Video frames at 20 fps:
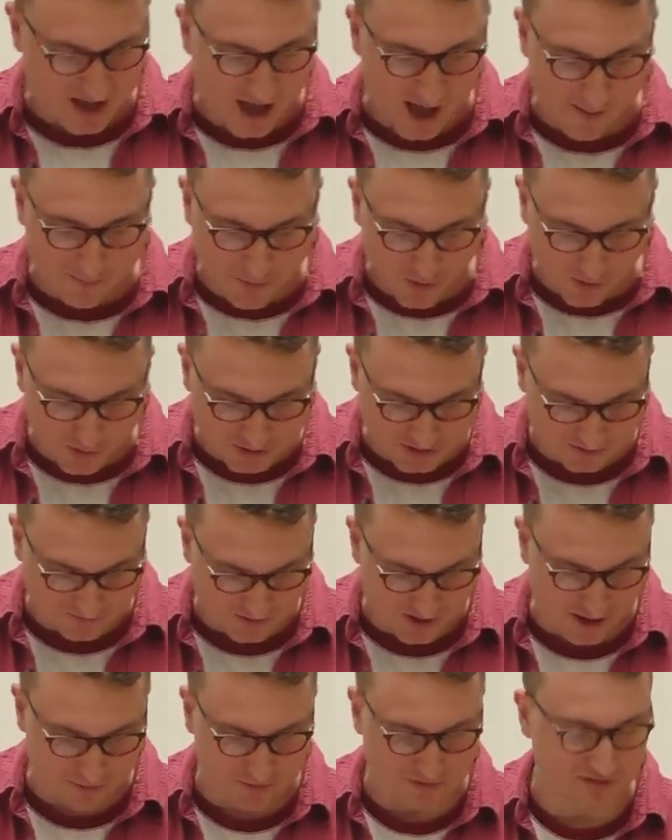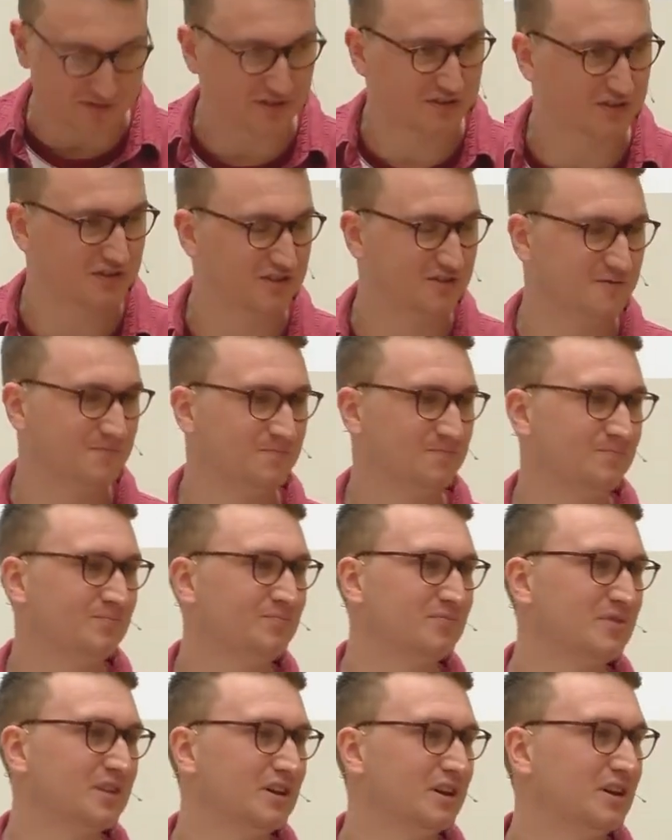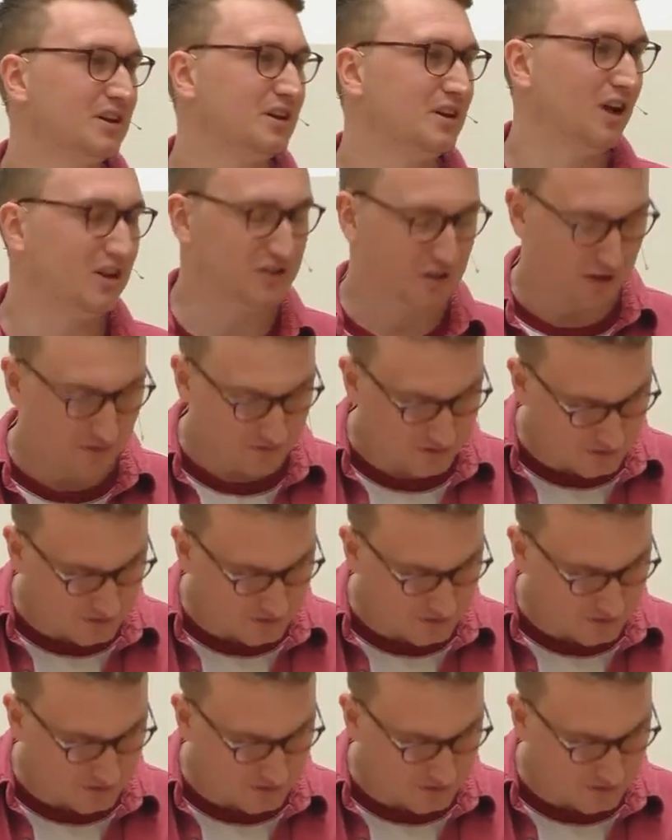and perseverance. And so they've